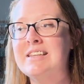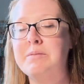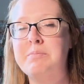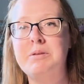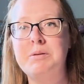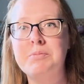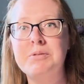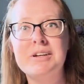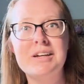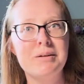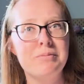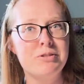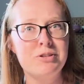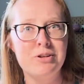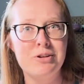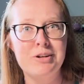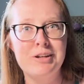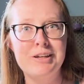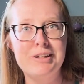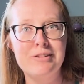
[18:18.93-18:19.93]
people kept
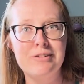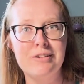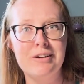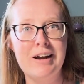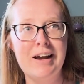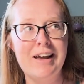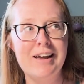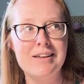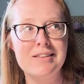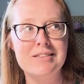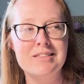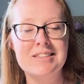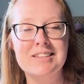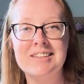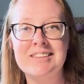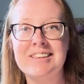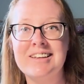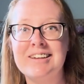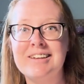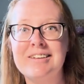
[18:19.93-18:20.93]
turning their heads
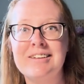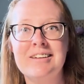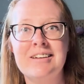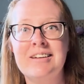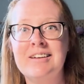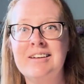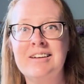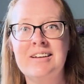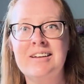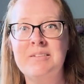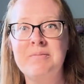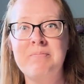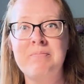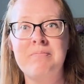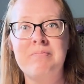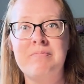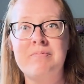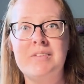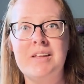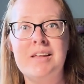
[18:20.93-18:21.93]

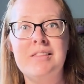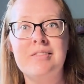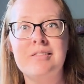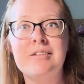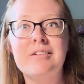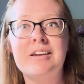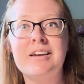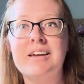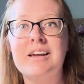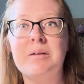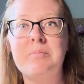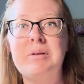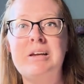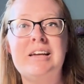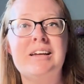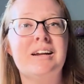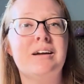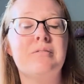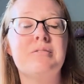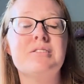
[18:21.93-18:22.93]
and looking at me,
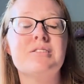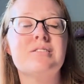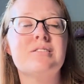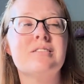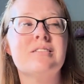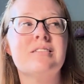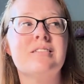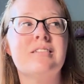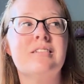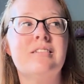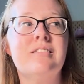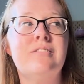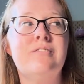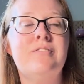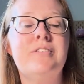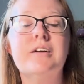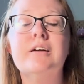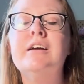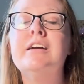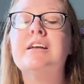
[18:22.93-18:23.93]
and I was
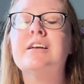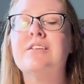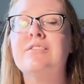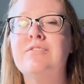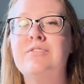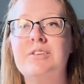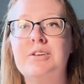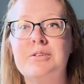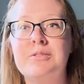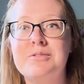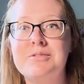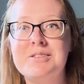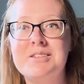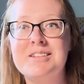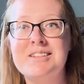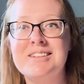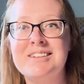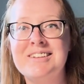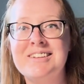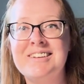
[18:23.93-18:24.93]
very confused,